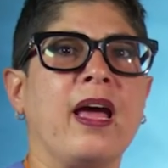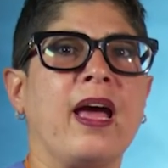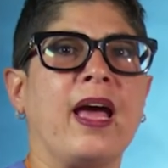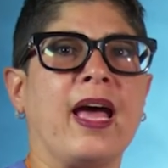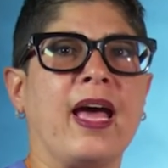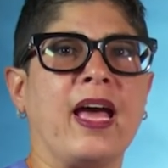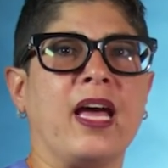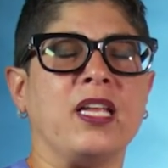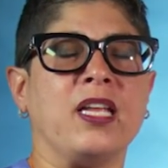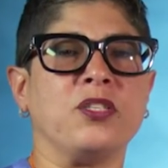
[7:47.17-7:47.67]

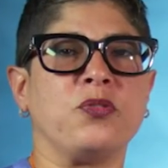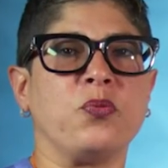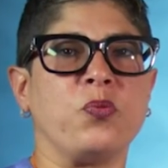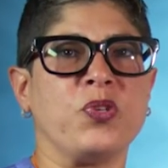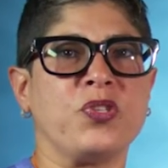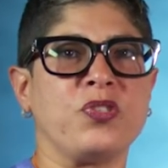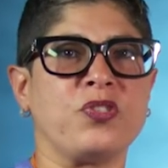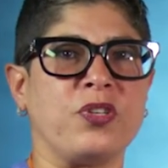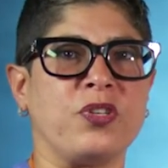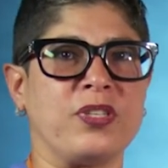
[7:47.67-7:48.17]
and
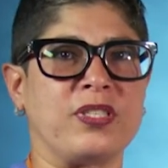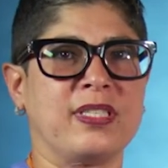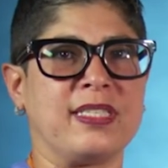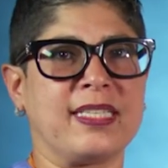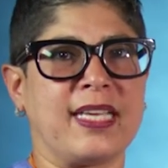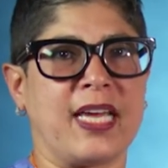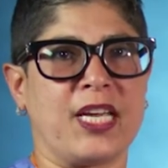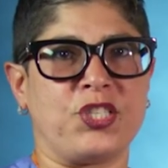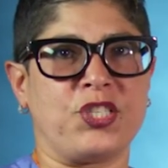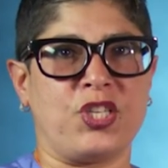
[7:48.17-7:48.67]
we start
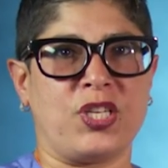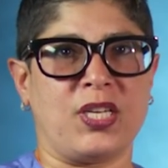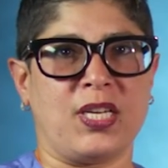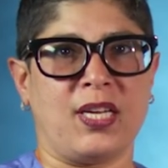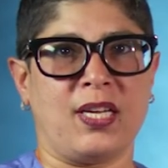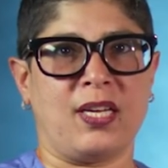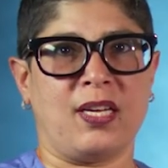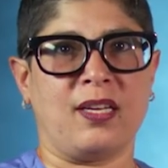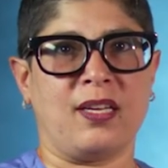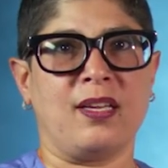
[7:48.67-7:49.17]

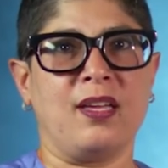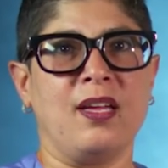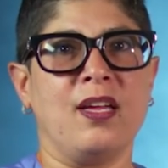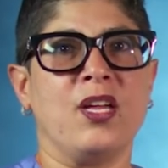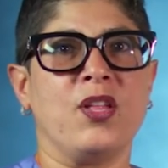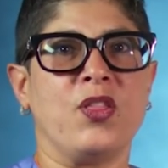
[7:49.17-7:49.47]
sketching